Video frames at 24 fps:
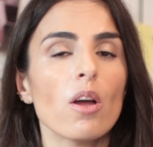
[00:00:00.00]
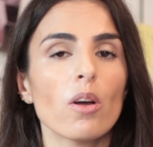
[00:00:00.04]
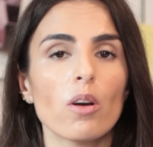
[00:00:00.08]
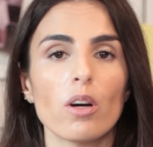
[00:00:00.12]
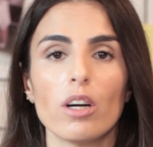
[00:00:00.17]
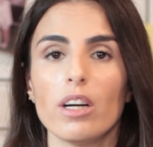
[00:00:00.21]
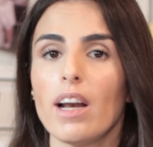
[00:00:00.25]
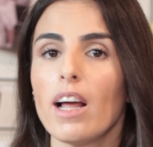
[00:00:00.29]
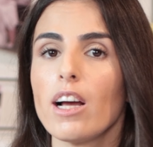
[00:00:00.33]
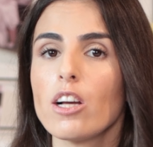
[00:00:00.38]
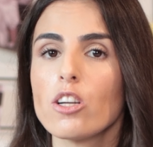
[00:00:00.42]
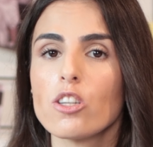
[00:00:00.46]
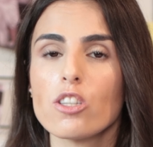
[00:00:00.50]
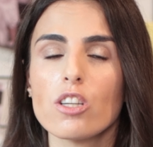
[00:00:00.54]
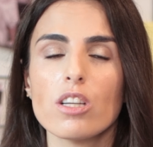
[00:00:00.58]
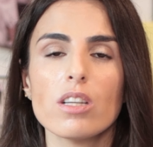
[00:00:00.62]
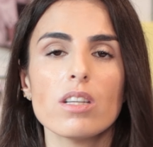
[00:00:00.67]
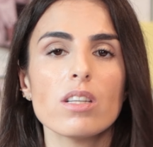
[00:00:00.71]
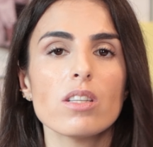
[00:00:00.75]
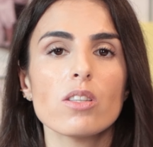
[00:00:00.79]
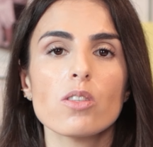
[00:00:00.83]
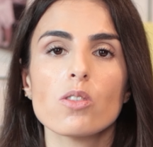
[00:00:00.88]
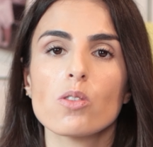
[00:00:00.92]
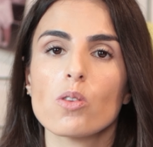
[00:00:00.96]

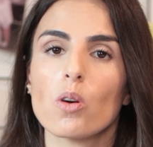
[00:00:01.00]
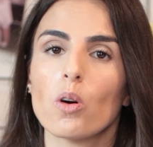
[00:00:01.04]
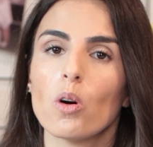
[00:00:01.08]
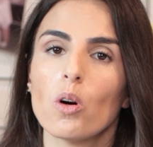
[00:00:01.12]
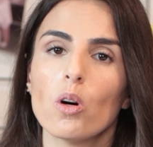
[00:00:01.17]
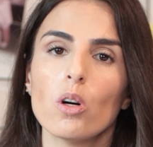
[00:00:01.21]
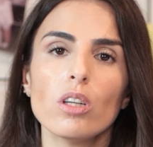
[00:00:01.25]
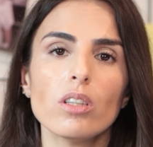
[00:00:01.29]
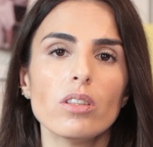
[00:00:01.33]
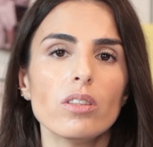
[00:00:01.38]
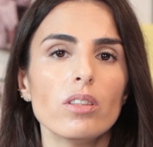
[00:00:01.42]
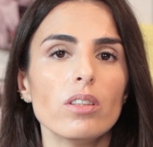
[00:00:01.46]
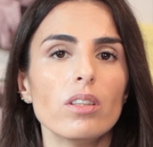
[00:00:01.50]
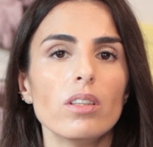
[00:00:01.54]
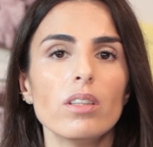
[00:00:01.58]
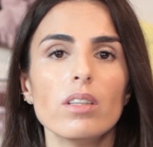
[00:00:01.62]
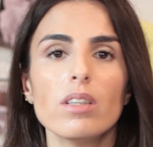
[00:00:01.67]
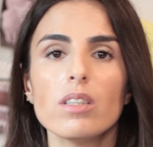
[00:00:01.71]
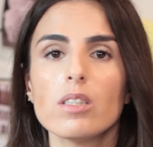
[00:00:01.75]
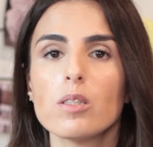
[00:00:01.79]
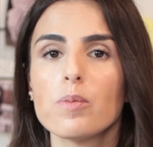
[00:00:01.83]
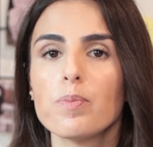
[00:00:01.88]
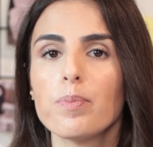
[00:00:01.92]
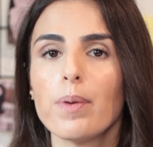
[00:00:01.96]
collections,
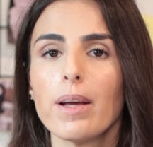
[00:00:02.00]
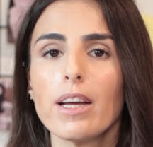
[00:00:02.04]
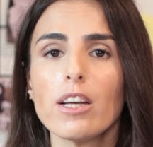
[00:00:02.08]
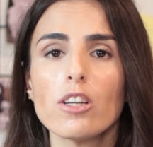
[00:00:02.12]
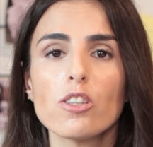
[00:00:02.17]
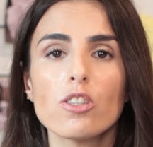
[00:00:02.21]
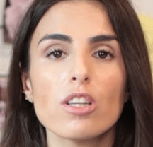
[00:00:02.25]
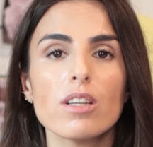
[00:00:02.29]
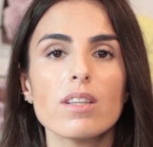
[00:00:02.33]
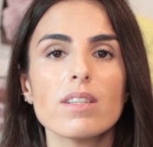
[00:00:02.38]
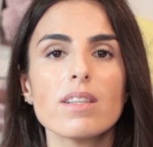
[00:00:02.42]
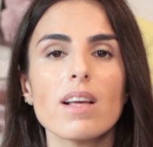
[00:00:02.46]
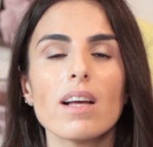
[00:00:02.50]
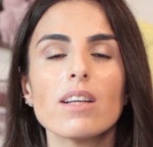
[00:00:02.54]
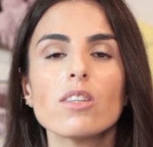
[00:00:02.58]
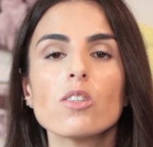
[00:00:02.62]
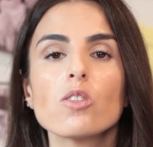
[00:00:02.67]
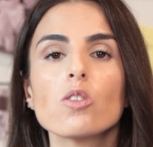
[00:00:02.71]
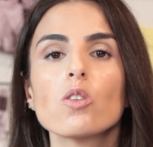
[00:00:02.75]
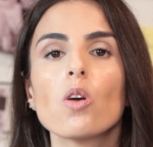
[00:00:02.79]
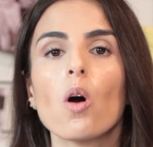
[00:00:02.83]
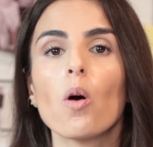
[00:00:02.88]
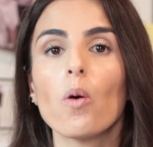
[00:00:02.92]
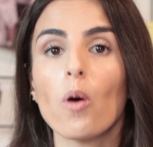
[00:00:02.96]
orders, pages,
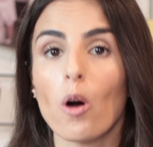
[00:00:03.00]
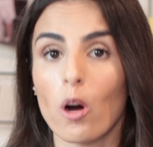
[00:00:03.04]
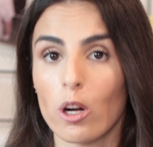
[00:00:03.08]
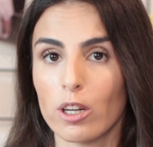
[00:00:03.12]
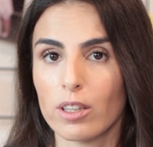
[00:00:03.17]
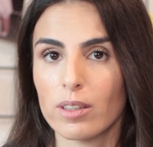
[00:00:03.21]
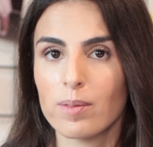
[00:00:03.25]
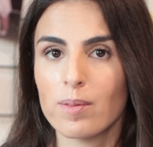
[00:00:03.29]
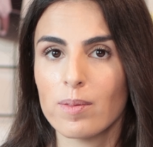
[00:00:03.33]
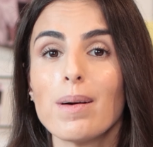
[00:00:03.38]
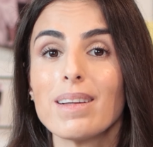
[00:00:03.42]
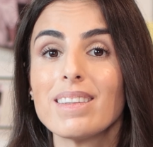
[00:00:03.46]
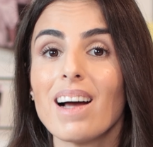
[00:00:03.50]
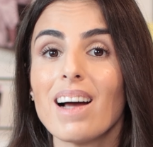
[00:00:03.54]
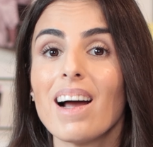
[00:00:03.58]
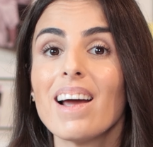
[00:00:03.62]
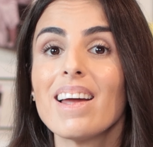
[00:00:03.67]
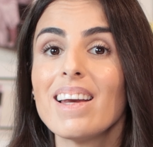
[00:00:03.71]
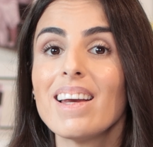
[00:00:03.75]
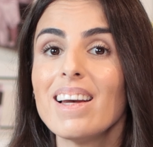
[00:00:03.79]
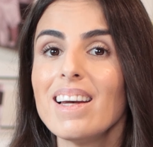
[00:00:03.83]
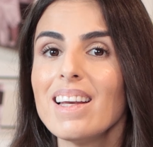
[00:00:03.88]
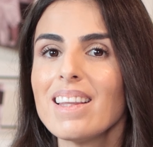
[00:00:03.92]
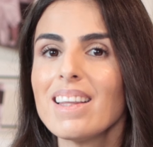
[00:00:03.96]
and so on but
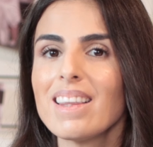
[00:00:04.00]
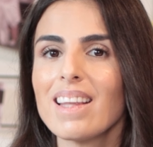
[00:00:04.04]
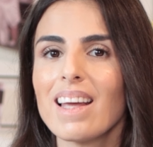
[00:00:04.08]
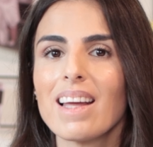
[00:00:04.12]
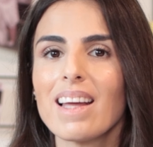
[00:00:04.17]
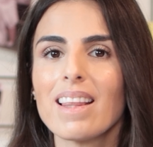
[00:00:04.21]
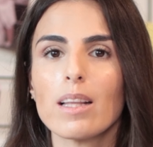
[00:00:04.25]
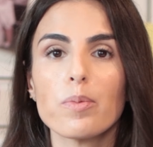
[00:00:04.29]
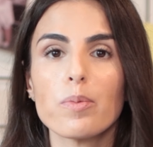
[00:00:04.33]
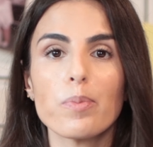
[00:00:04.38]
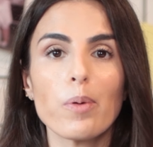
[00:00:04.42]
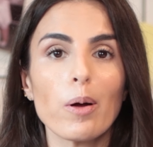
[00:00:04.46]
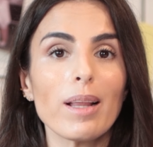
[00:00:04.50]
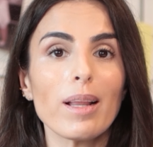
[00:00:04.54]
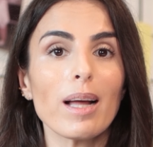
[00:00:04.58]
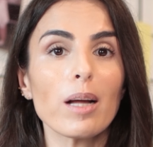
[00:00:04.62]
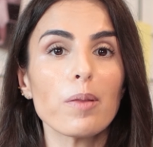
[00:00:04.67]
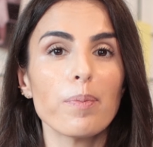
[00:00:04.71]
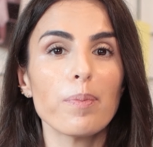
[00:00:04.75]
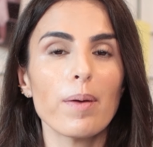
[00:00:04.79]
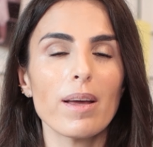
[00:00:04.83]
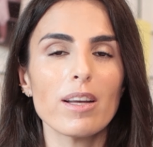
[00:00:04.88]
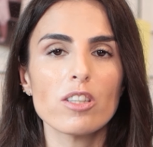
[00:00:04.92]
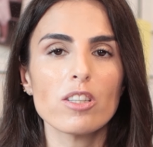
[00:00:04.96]
I really think that
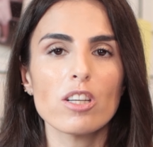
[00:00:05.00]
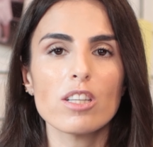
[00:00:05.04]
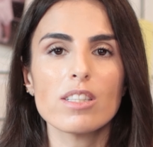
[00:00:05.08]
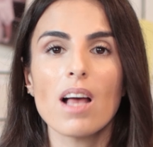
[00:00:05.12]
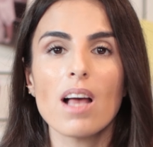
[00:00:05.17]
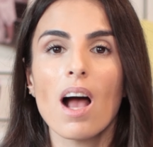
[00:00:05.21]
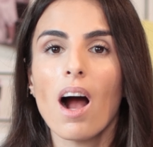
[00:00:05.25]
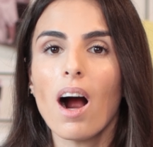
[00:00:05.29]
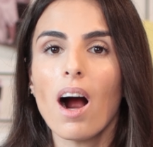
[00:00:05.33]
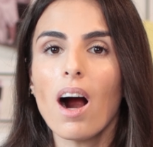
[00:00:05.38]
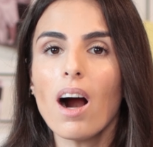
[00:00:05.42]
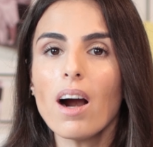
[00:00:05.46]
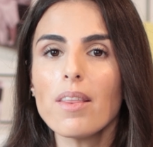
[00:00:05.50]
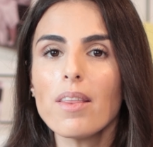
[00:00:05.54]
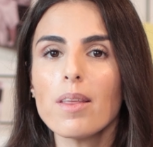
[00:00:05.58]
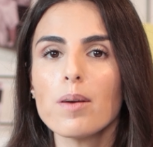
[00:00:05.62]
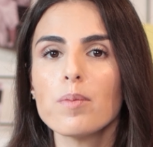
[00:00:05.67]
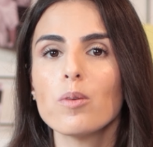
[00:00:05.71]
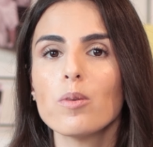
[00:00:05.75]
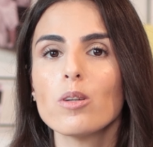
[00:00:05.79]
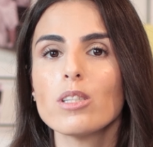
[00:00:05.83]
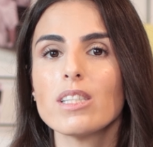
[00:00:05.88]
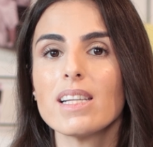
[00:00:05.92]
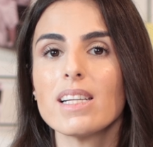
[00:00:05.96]
product pages are
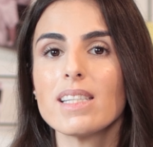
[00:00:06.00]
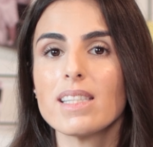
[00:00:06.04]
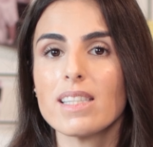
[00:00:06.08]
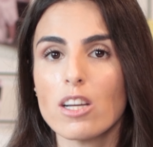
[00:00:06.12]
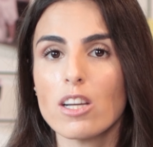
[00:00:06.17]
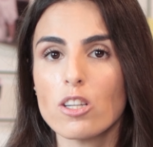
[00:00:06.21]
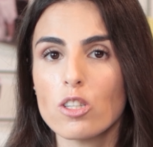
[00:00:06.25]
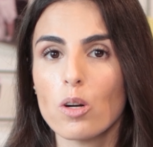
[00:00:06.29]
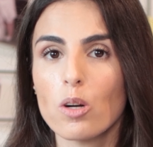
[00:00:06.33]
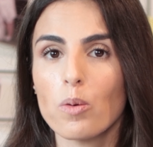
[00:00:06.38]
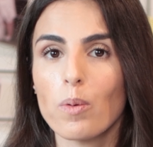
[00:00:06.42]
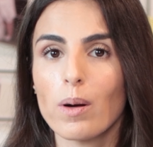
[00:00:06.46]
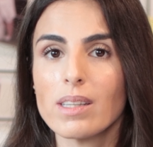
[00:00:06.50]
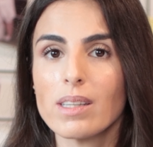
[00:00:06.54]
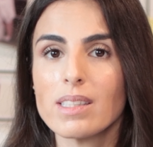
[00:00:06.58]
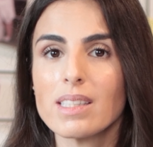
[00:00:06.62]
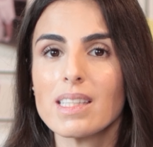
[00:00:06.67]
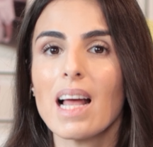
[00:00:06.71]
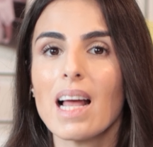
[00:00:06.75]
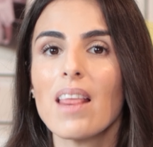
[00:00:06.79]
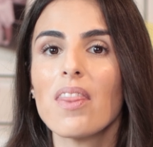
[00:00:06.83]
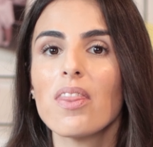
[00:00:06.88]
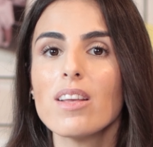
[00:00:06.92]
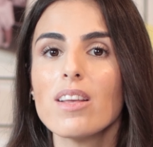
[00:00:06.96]
the most essential
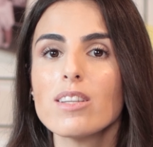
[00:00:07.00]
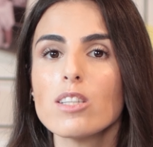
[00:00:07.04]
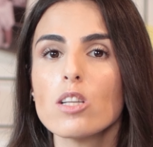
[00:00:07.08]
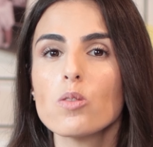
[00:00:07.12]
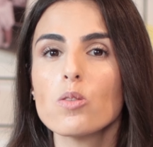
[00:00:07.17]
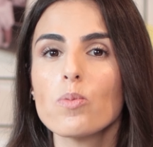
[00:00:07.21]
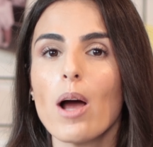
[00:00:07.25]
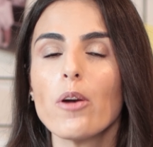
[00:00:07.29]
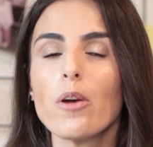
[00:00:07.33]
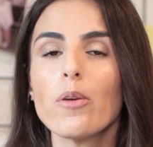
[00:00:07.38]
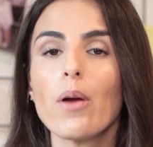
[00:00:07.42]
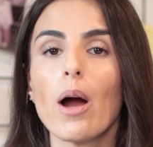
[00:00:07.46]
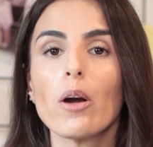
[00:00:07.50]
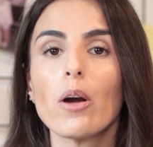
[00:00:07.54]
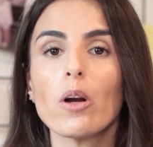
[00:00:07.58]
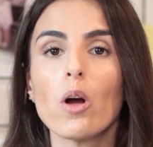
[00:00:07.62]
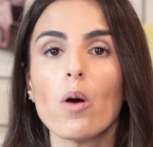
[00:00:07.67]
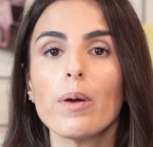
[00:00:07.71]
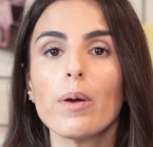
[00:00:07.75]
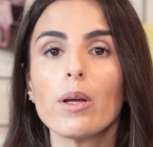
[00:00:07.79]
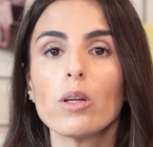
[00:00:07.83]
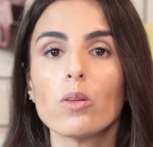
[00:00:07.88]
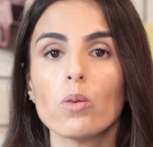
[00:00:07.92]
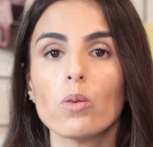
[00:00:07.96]
ones and this is where you are
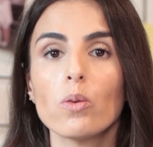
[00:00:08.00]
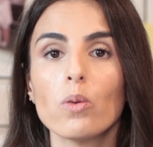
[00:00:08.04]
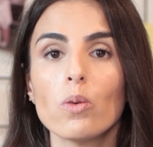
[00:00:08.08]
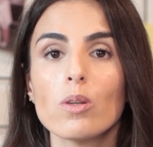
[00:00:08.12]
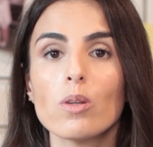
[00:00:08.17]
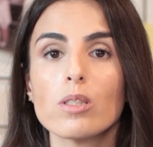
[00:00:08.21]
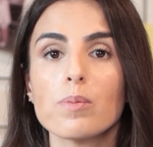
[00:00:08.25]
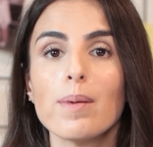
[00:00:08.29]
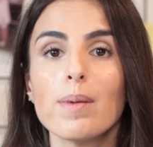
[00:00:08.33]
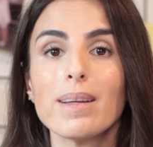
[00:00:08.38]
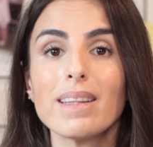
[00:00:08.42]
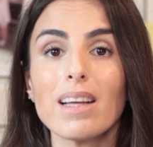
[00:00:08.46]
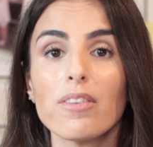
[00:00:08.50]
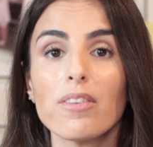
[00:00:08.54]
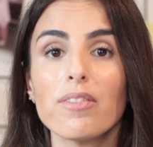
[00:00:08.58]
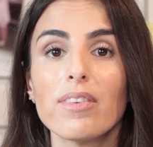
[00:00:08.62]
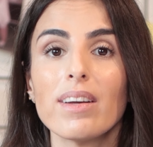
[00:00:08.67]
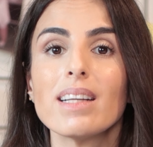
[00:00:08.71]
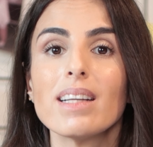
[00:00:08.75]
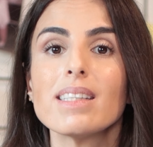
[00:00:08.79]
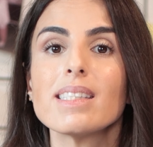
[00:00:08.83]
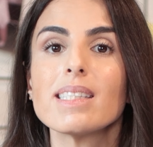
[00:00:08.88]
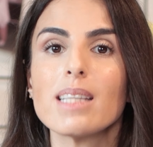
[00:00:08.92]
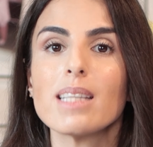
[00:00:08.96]
going to use meta
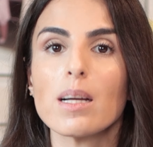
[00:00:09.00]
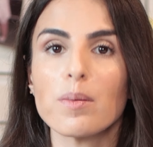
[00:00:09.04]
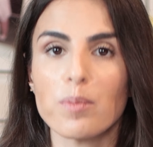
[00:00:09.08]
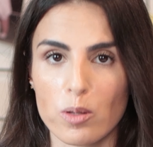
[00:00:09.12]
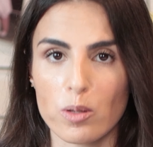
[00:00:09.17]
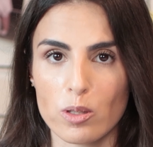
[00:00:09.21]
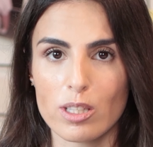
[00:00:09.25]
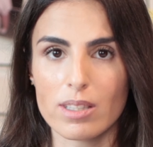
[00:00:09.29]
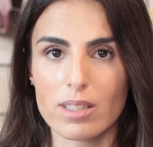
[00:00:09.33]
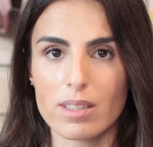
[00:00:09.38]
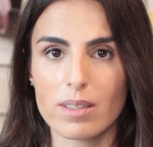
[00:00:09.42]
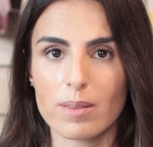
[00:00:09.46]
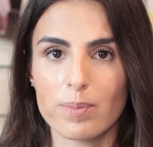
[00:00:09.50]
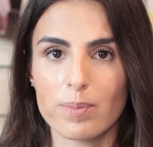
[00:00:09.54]
fields the most.